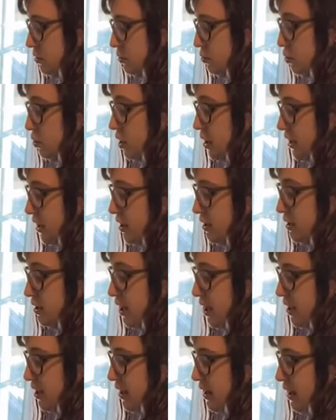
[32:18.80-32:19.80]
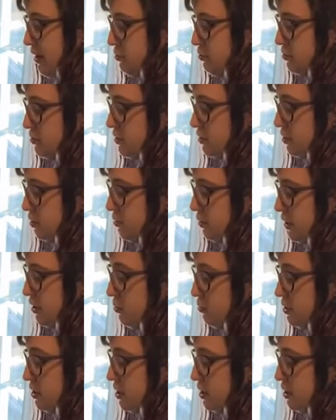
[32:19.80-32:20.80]
Or I can get it out so I
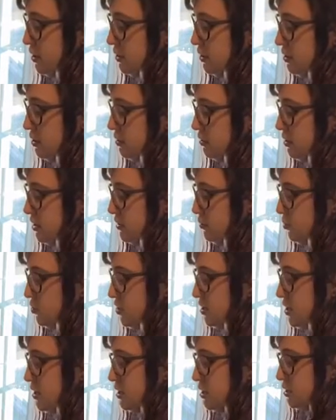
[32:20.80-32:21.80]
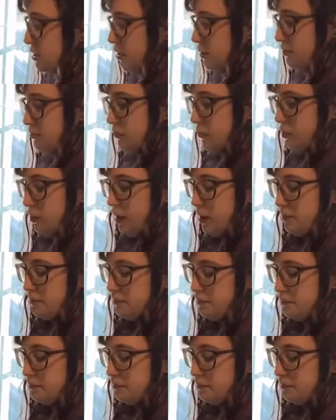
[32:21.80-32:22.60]
don't eat it. So you're not supposed to eat them. Okay.